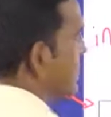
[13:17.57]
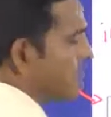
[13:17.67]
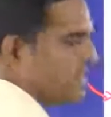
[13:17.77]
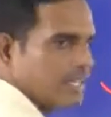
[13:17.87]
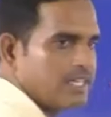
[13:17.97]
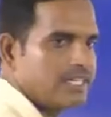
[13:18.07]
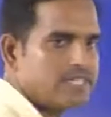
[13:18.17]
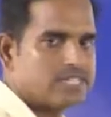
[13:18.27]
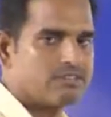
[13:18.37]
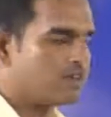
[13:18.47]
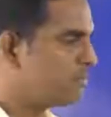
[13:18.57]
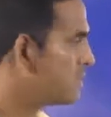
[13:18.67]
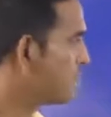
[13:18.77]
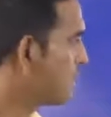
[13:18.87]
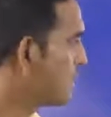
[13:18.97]
and every integer will
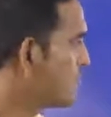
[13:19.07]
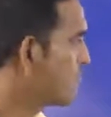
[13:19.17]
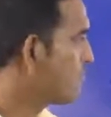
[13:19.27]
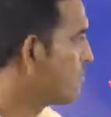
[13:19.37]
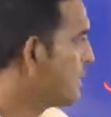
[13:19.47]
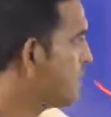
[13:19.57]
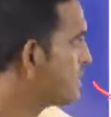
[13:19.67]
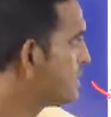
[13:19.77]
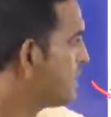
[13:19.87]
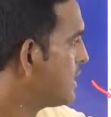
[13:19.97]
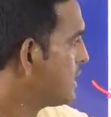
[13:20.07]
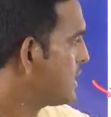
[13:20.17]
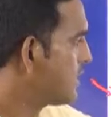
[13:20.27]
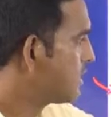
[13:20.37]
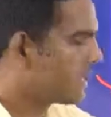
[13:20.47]
be storing 4 bytes.
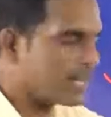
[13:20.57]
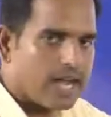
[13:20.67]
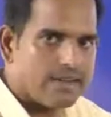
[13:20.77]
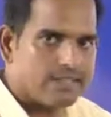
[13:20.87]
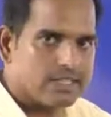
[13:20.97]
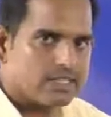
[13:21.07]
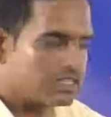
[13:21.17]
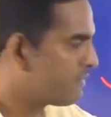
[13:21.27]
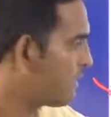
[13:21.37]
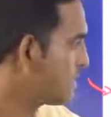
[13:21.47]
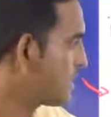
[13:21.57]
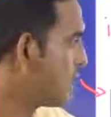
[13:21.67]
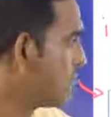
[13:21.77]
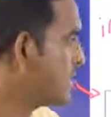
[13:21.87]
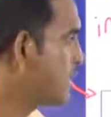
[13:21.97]
Here we are having the first
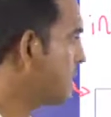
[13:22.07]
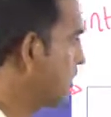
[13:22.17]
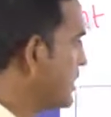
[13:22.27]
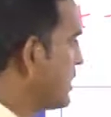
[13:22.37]
element at